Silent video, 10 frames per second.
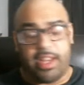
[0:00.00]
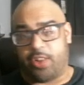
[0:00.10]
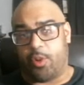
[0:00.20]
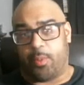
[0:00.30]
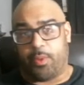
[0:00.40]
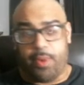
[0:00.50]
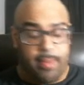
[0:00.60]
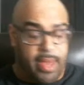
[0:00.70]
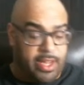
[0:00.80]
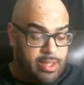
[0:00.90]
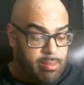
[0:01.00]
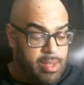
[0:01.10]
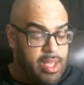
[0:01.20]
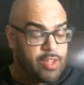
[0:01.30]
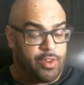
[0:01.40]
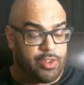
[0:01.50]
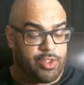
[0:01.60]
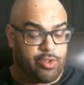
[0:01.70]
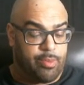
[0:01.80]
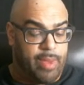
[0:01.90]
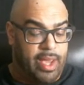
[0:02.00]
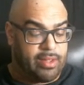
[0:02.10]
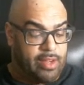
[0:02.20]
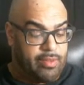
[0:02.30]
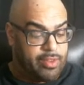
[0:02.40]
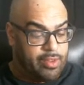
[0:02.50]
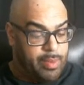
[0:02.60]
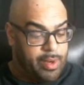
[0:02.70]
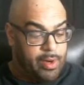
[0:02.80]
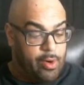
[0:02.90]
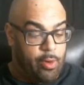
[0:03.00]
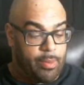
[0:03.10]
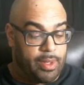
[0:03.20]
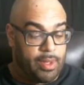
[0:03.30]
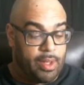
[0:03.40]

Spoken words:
triple threat match: The Miz versus Drew McIntyre versus Baron Corbin.